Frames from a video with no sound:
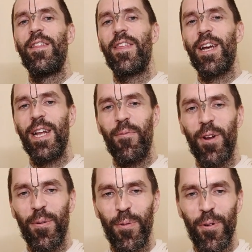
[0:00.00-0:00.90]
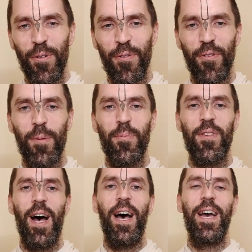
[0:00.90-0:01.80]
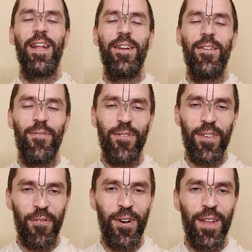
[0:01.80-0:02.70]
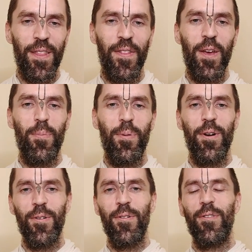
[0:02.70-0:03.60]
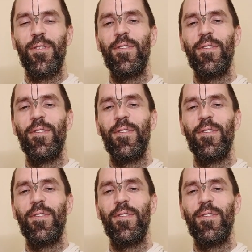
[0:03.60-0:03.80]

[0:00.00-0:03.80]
the inevitable flip side of suffering that they produce,